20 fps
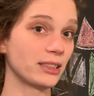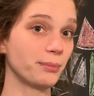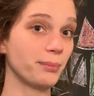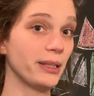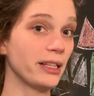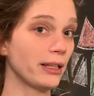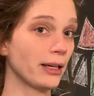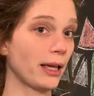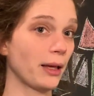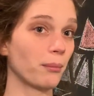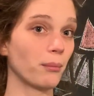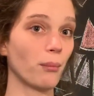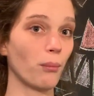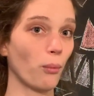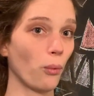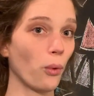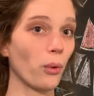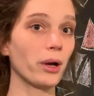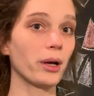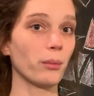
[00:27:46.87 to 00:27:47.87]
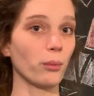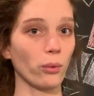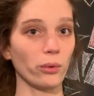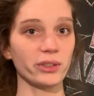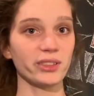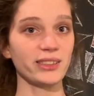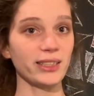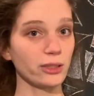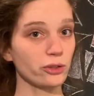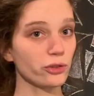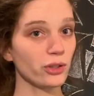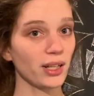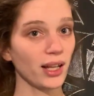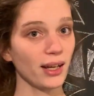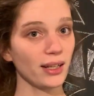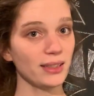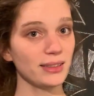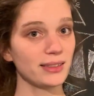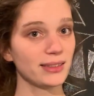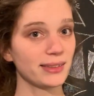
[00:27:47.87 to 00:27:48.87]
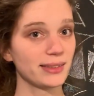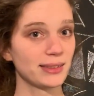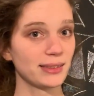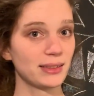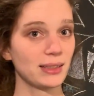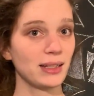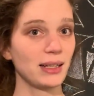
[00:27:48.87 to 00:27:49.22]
became more and more centralized.